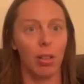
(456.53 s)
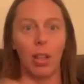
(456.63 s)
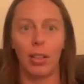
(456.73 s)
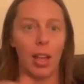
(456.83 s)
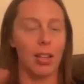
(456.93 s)

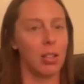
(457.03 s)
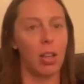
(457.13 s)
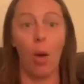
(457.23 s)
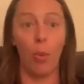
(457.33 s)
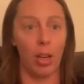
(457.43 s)
Like that is
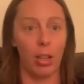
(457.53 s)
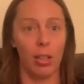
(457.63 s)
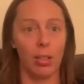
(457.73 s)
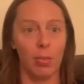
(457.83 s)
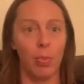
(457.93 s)
not what it
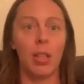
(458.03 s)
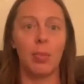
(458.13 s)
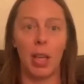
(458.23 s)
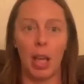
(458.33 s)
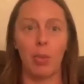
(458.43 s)
is, but it's
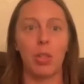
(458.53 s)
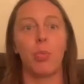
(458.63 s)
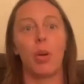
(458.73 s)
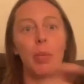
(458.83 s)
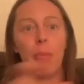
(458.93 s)
being able to
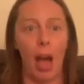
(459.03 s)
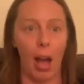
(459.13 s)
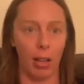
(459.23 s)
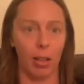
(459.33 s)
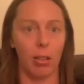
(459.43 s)
bring back,